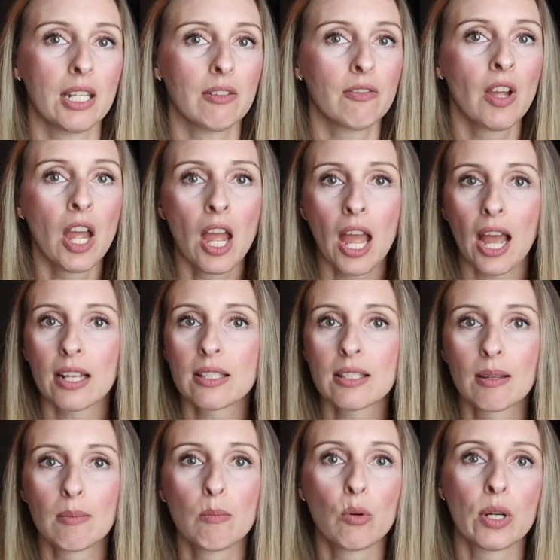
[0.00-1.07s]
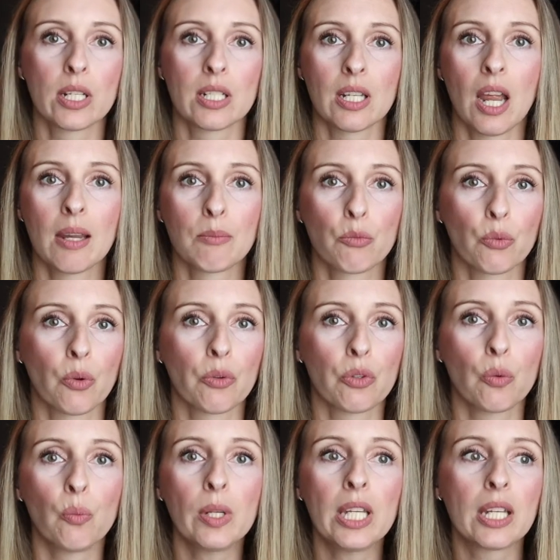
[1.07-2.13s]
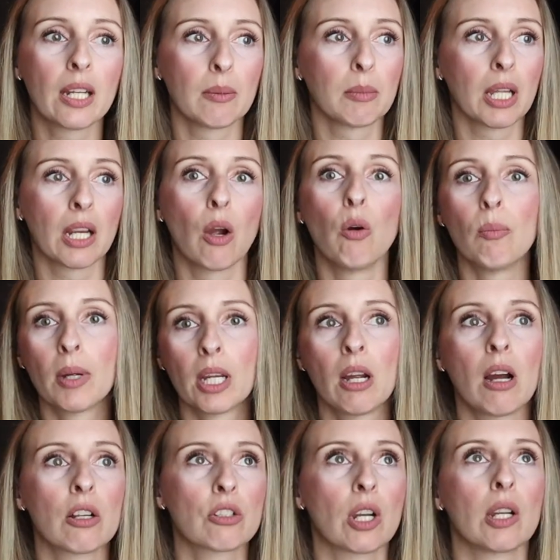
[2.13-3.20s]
If at some point in time throughout the week I'm like, oh my gosh,